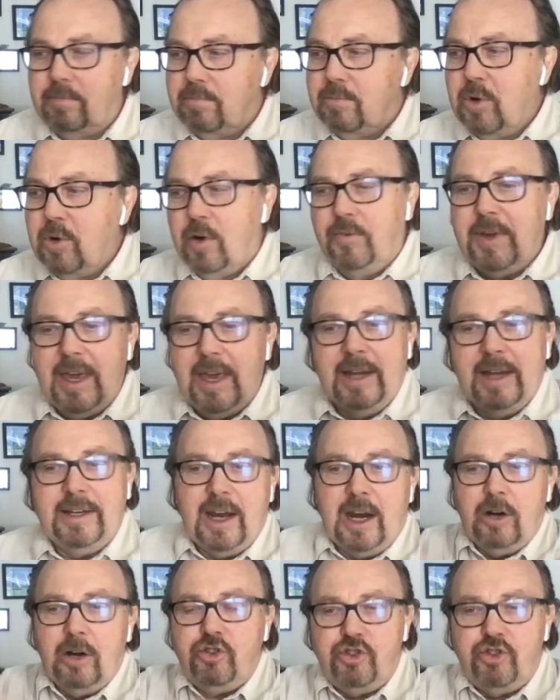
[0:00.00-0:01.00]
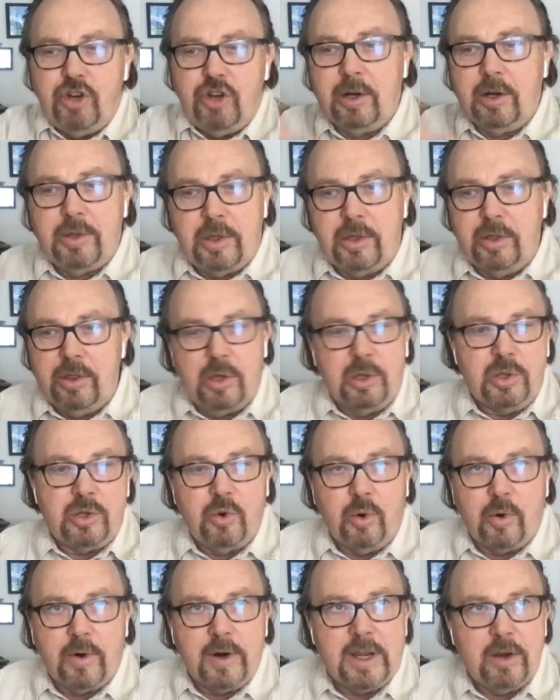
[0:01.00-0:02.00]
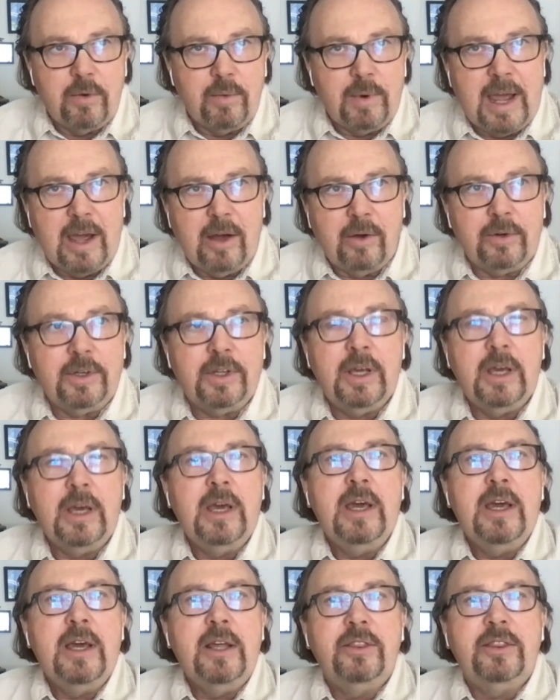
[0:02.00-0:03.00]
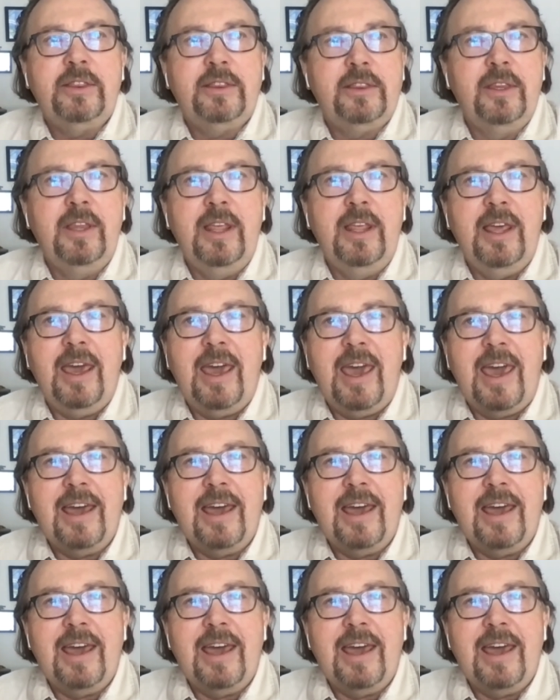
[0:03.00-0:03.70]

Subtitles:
moving entire chunks of the story around. Mm-hmm.